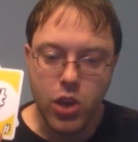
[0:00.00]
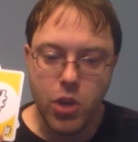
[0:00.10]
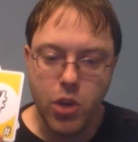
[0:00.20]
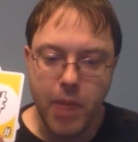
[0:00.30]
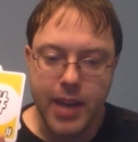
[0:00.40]

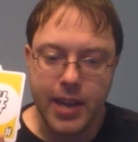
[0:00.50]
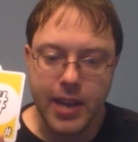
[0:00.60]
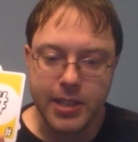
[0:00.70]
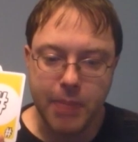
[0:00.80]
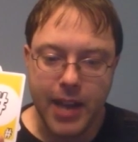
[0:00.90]
You may
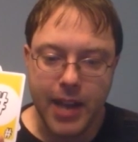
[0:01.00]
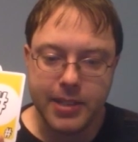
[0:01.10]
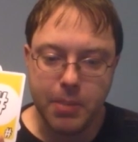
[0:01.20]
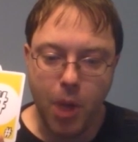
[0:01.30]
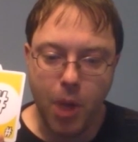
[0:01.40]
customize
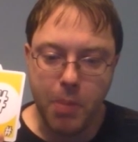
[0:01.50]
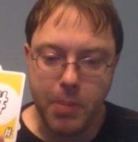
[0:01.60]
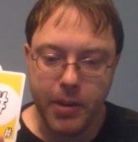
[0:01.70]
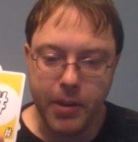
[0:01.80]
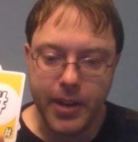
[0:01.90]
the
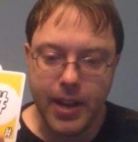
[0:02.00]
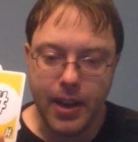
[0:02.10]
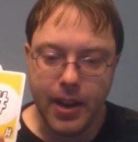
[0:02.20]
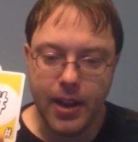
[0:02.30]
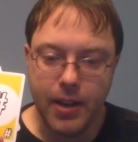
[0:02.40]
probability
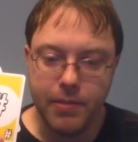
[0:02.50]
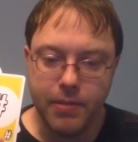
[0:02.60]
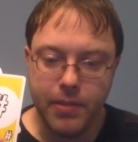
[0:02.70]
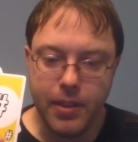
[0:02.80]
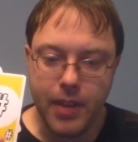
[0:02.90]
of
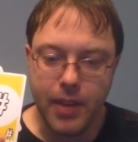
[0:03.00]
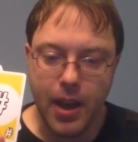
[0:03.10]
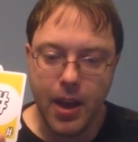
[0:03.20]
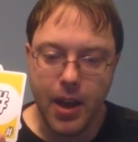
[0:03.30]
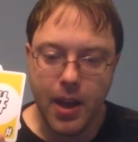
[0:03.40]
the
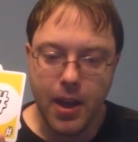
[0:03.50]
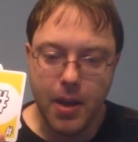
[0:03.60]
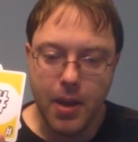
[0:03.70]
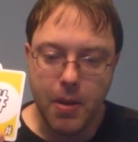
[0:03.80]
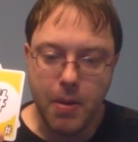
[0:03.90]

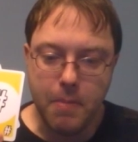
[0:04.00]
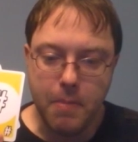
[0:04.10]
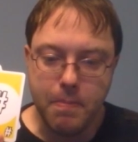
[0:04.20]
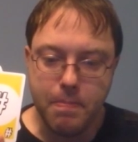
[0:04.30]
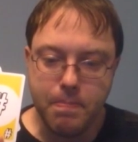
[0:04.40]

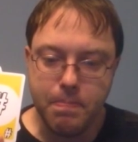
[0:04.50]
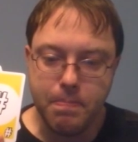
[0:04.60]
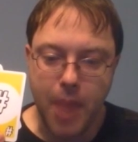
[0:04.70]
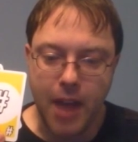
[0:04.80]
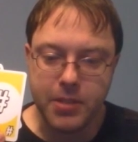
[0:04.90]

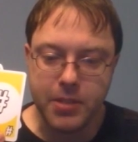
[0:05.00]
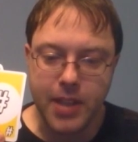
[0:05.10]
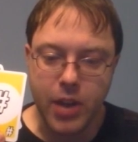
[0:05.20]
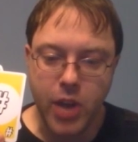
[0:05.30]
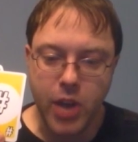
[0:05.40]
pound
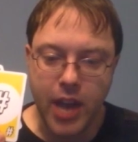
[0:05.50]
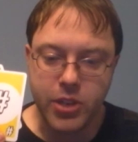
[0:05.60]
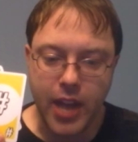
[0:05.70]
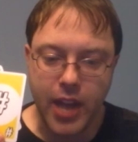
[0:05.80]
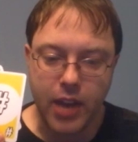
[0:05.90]
slash
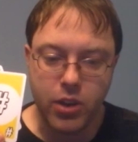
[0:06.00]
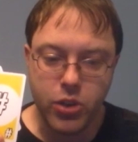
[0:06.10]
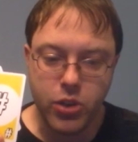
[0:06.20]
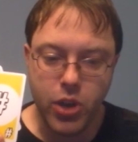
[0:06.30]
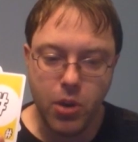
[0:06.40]
hashtag
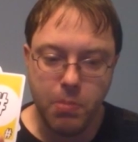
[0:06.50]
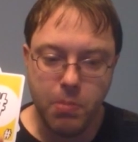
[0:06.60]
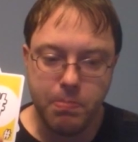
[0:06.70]
shoe